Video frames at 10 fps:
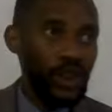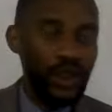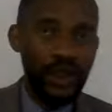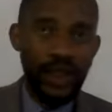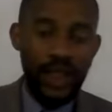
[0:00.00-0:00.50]

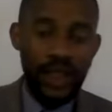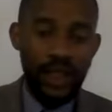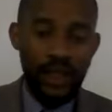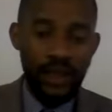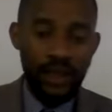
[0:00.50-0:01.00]
is
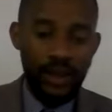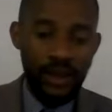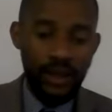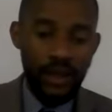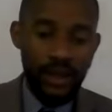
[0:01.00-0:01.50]
uh,
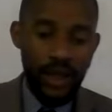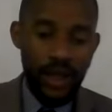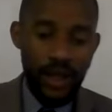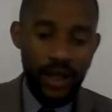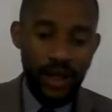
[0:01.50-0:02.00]

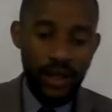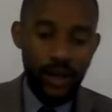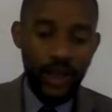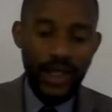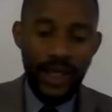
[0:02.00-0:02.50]

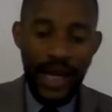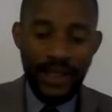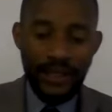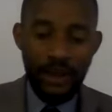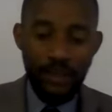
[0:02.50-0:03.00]
uh, looking
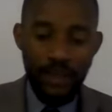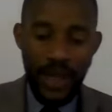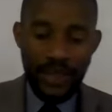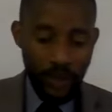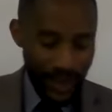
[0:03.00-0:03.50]
at the
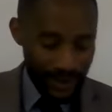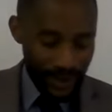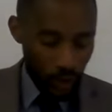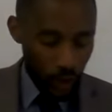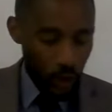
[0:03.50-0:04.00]
at
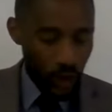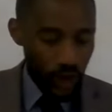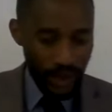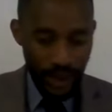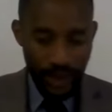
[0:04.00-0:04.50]
present
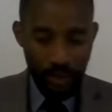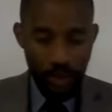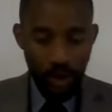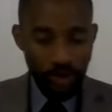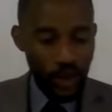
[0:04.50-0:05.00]
truth in the
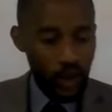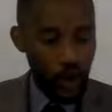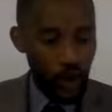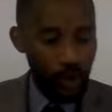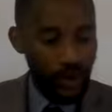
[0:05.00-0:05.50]
book of
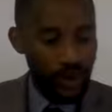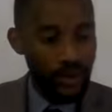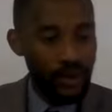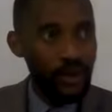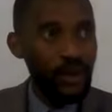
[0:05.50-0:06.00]
Deuteronomy.
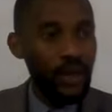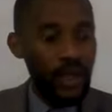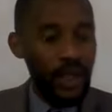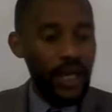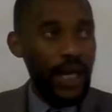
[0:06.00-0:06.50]

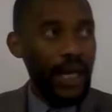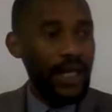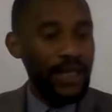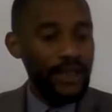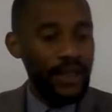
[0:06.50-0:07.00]

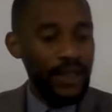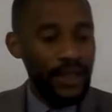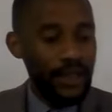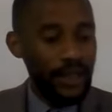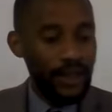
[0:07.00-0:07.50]
And
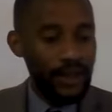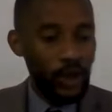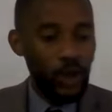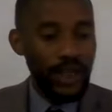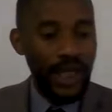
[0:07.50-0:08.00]
uh,
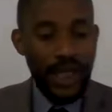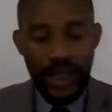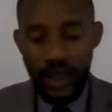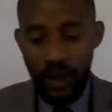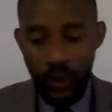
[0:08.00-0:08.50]

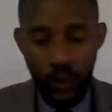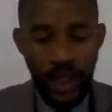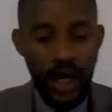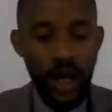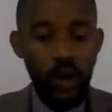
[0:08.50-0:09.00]
today
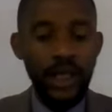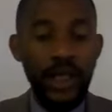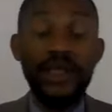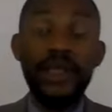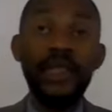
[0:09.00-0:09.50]
we are on
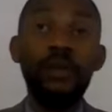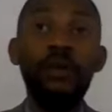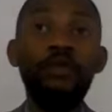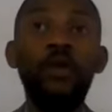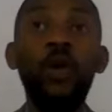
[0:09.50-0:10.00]
lesson
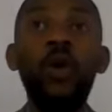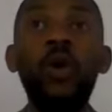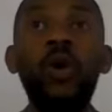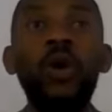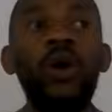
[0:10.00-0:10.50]
number
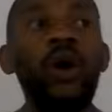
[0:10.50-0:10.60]
four,